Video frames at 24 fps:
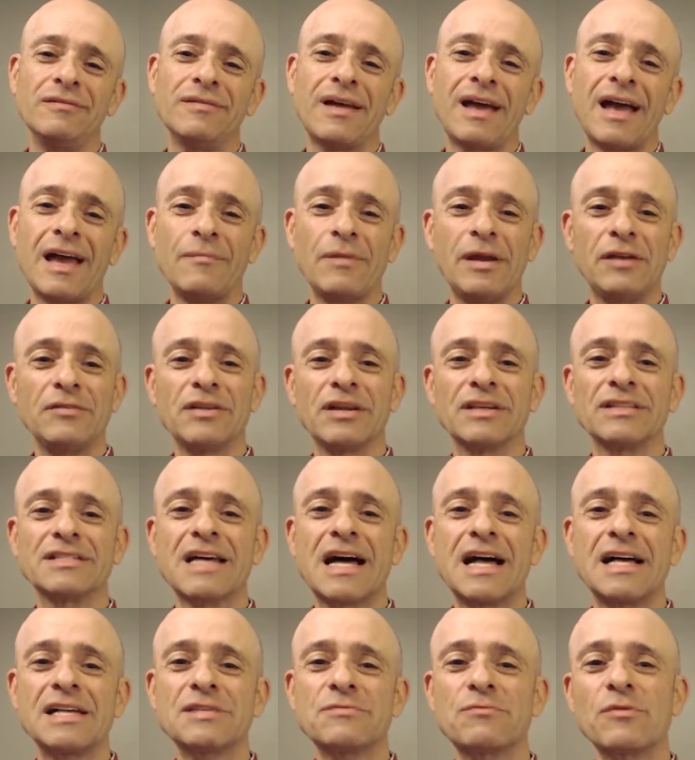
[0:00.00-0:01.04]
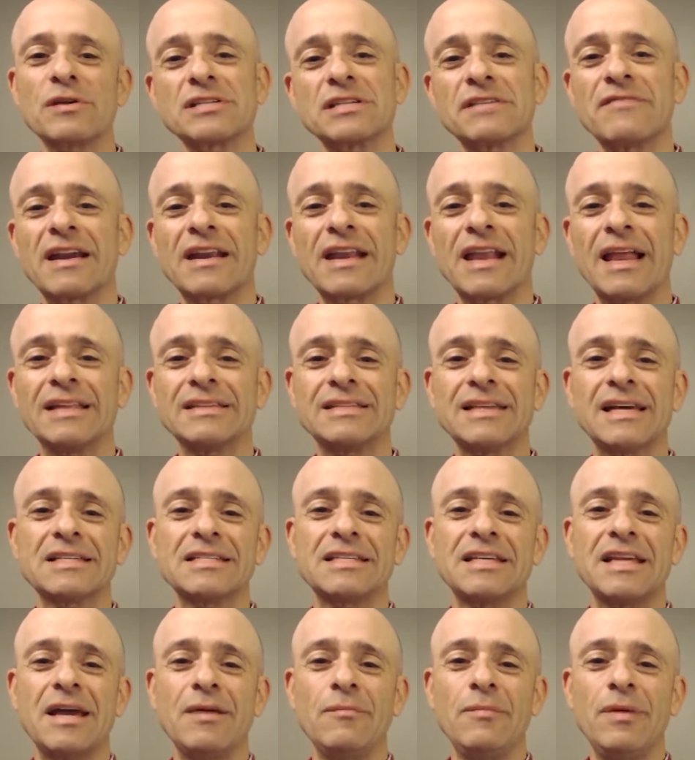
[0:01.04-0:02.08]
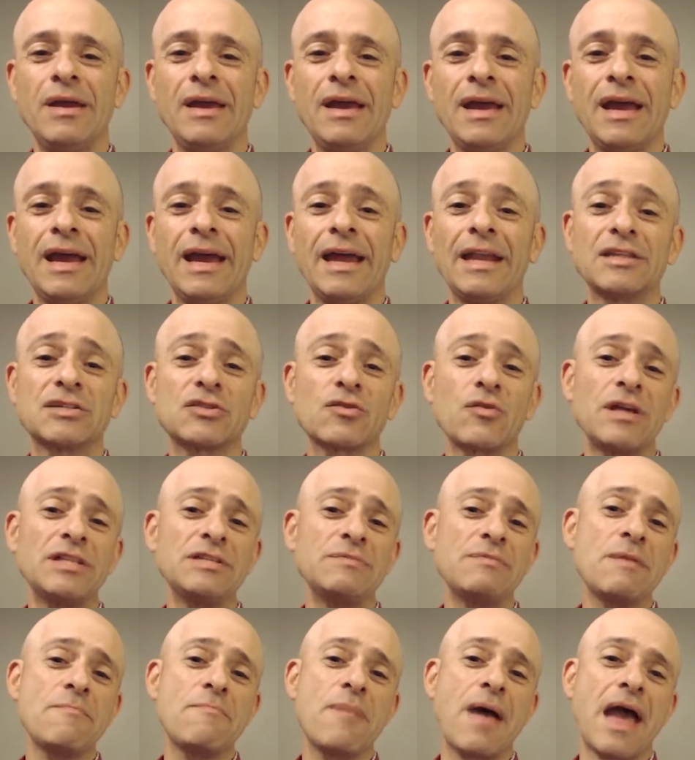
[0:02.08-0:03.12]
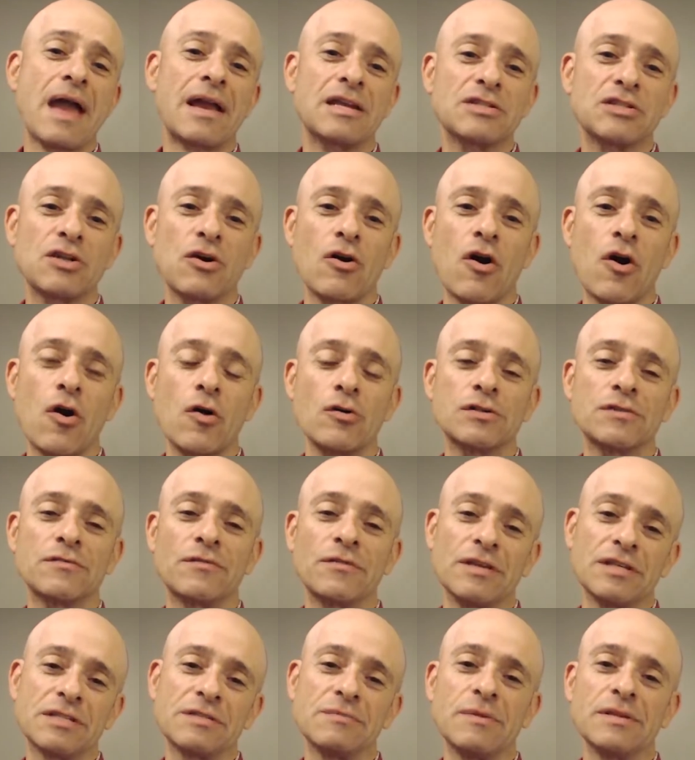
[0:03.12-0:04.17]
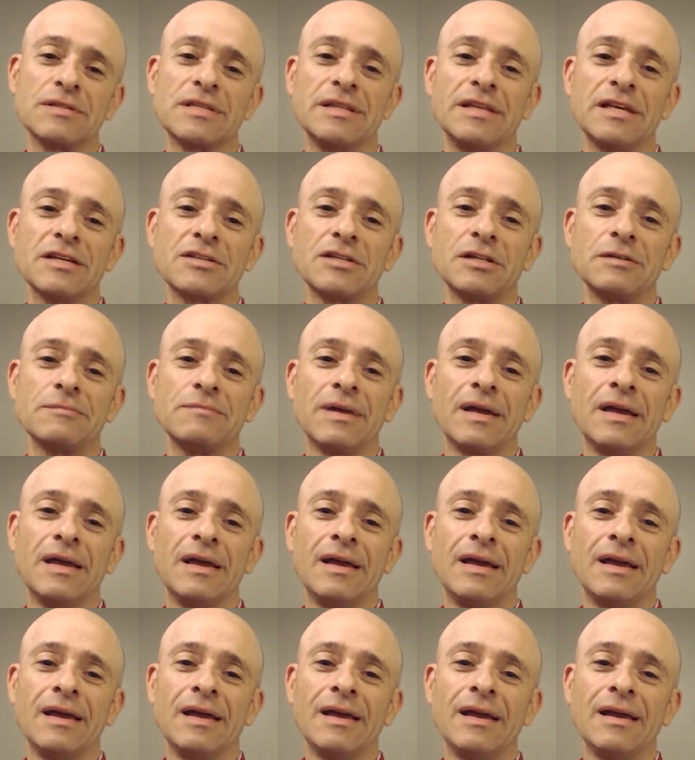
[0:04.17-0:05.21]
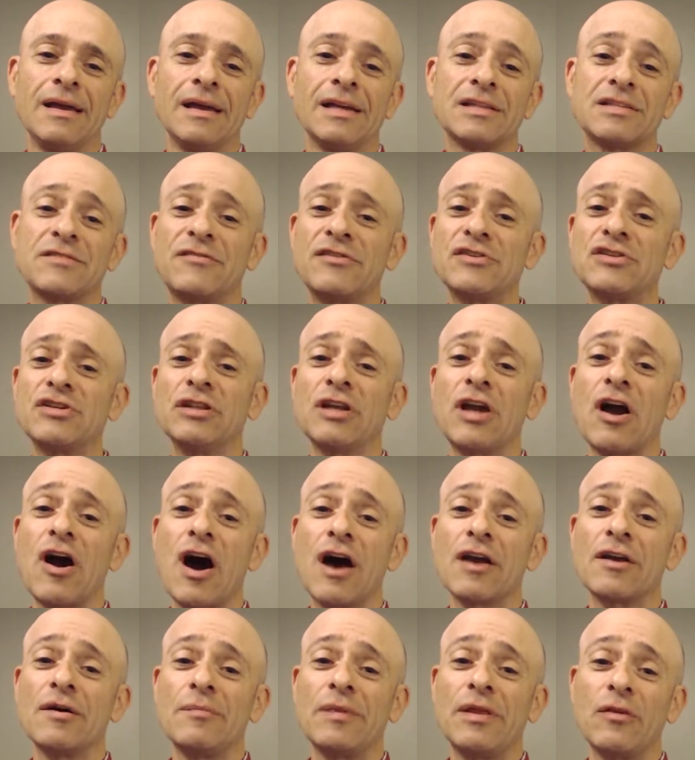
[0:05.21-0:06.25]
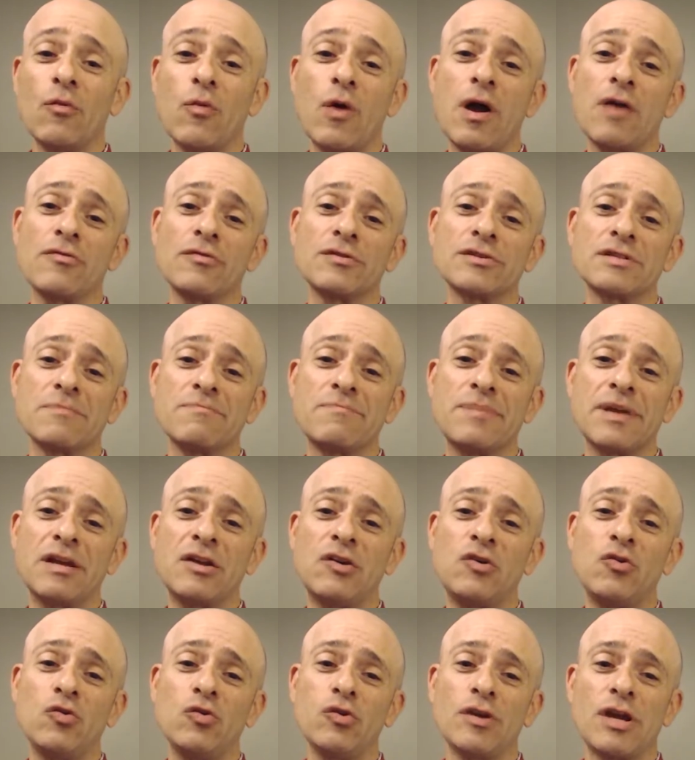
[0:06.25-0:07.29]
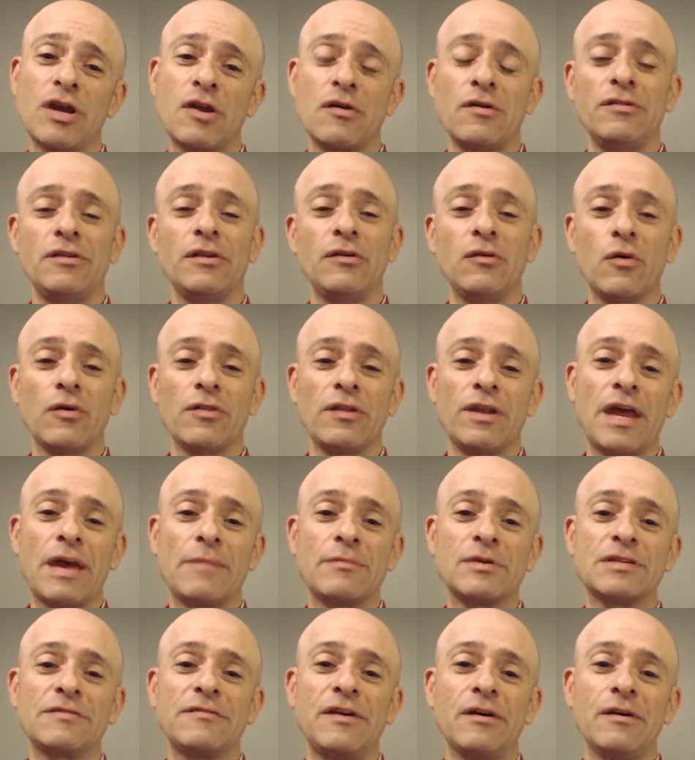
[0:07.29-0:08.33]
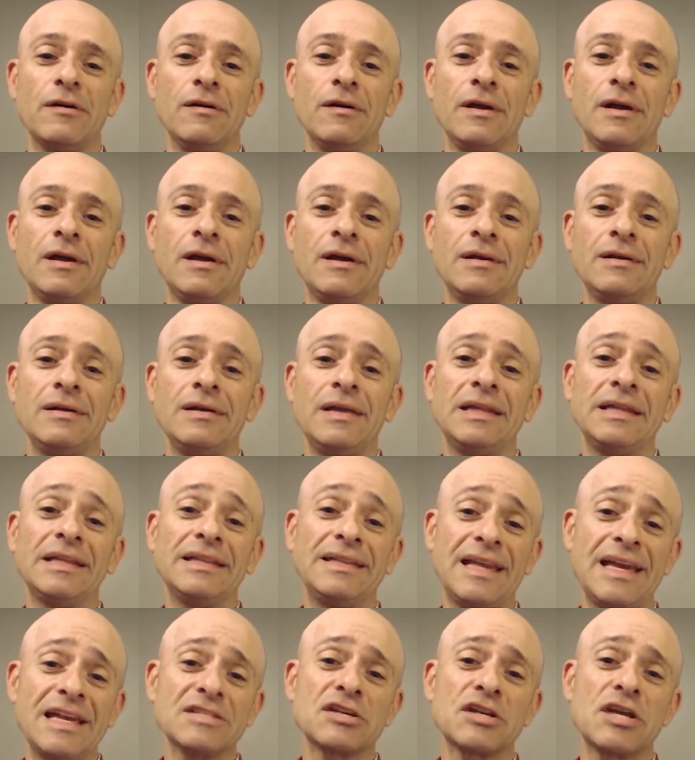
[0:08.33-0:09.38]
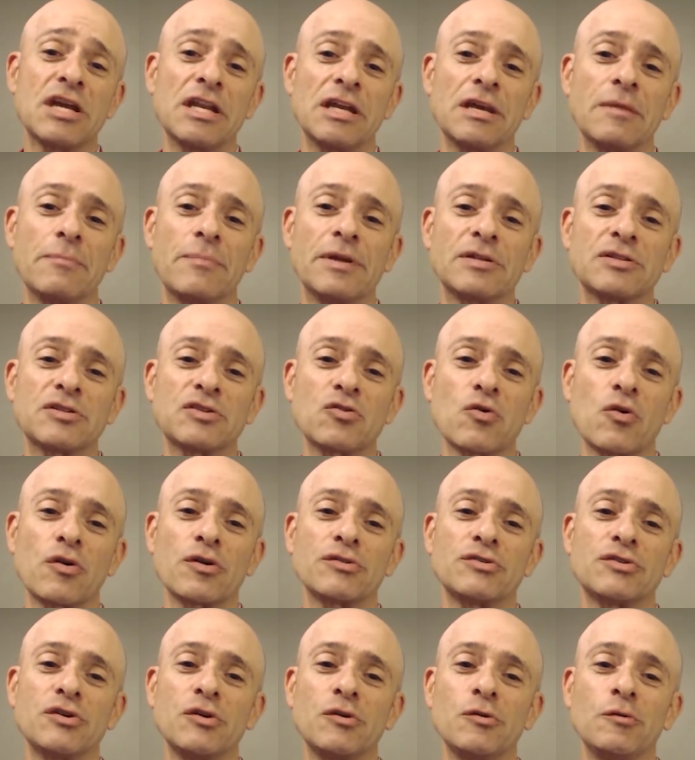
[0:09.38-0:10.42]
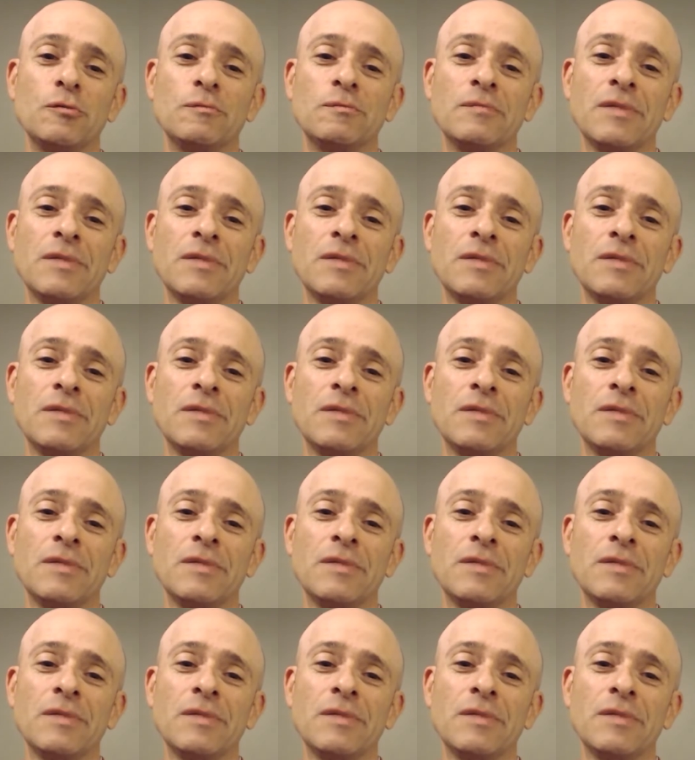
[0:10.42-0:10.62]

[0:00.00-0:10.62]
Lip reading: I'm Adrian Gonzalez, president of Adelante SEM, and it's great to be back as your host for this month's edition. It's officially autumn, and the weather is a bit cooler here in the Northern Hemisphere, and the days are getting a bit shorter too.